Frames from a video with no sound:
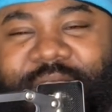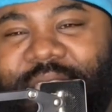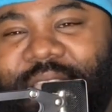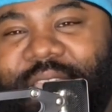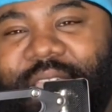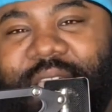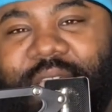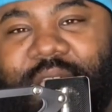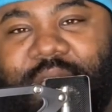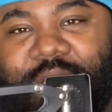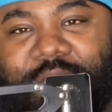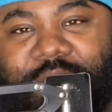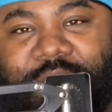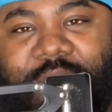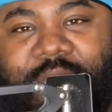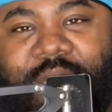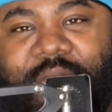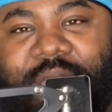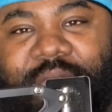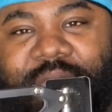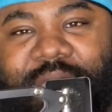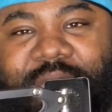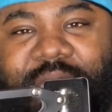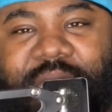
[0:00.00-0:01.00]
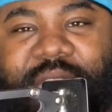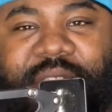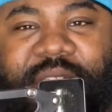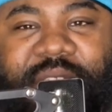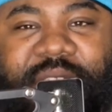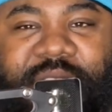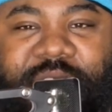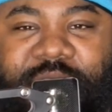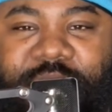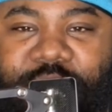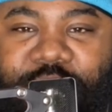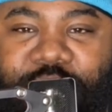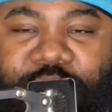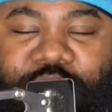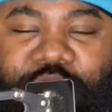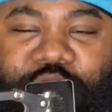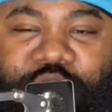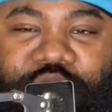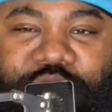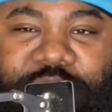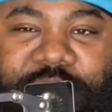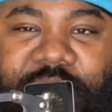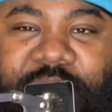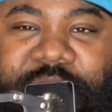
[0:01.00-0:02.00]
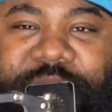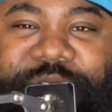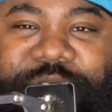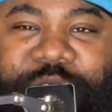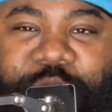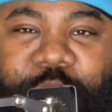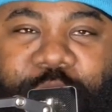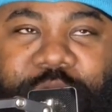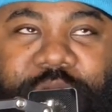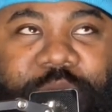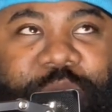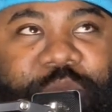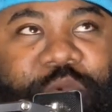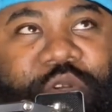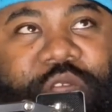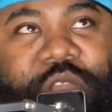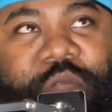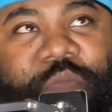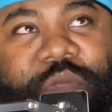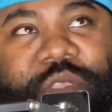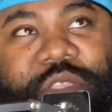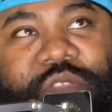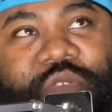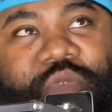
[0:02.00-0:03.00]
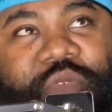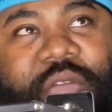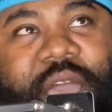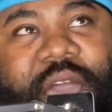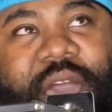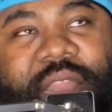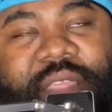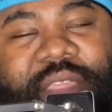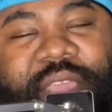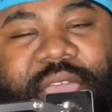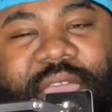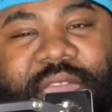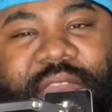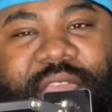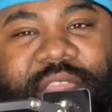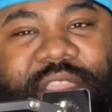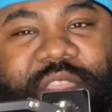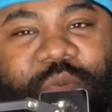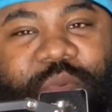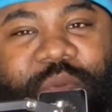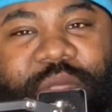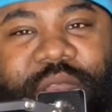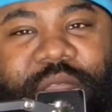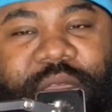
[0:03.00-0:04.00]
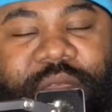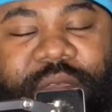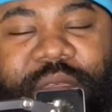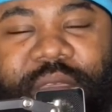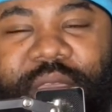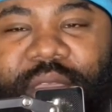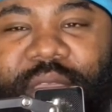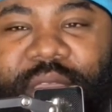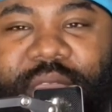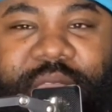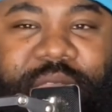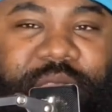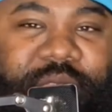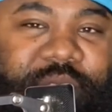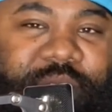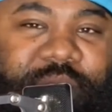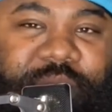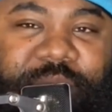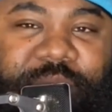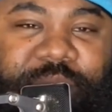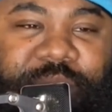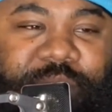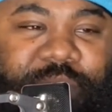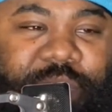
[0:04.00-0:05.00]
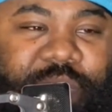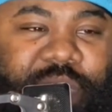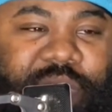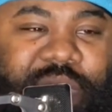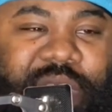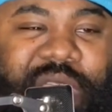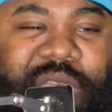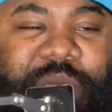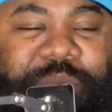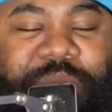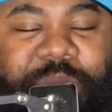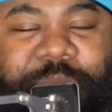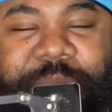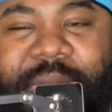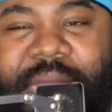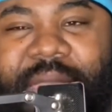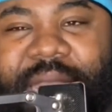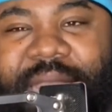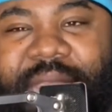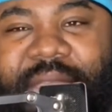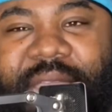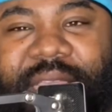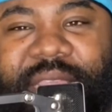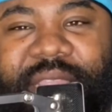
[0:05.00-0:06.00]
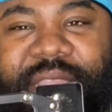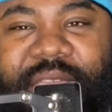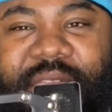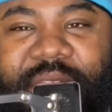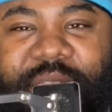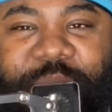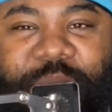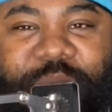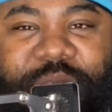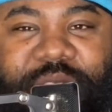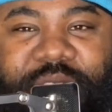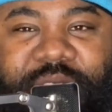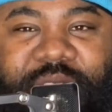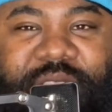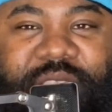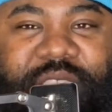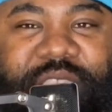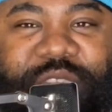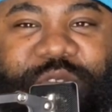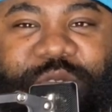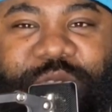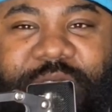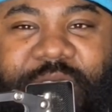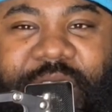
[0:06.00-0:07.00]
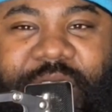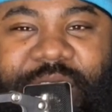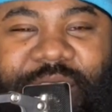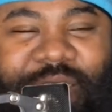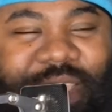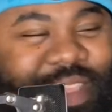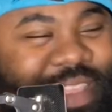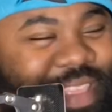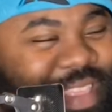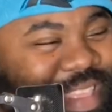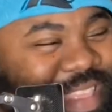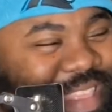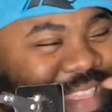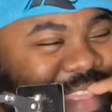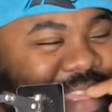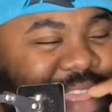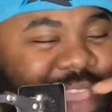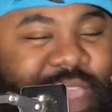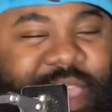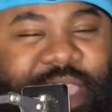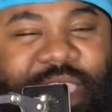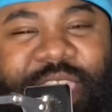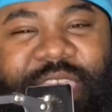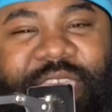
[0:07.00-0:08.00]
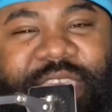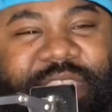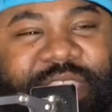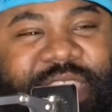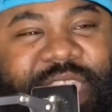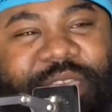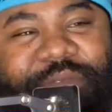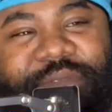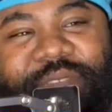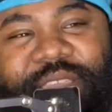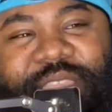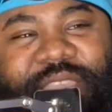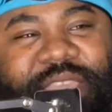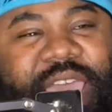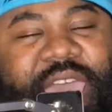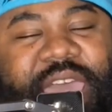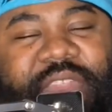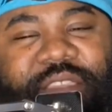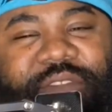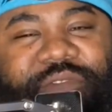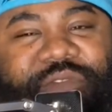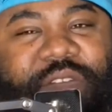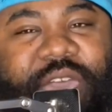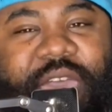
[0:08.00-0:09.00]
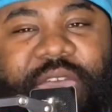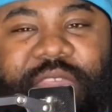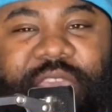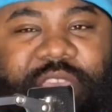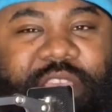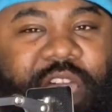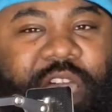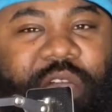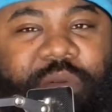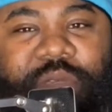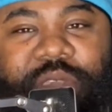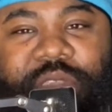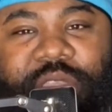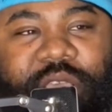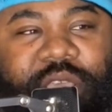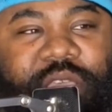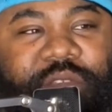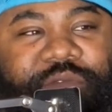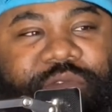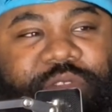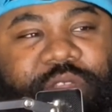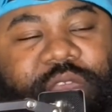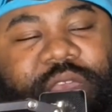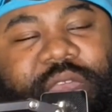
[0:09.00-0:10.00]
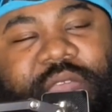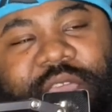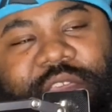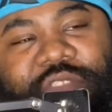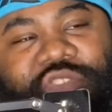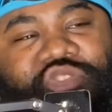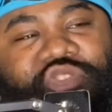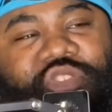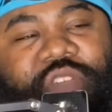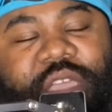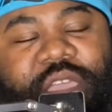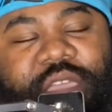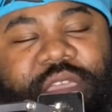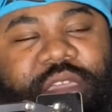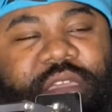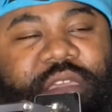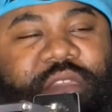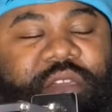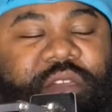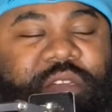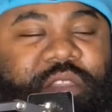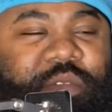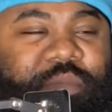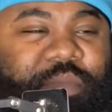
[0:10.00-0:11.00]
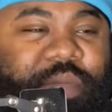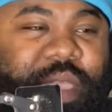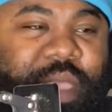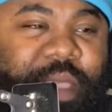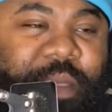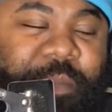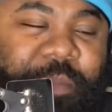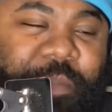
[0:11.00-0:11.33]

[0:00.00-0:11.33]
A John is that nigga that go cruising at 4 in the morning with $2 hanging out the window. And then he'll be back next day with another $2. He's never satisfied. He's always looking for the next trick. You know what I mean?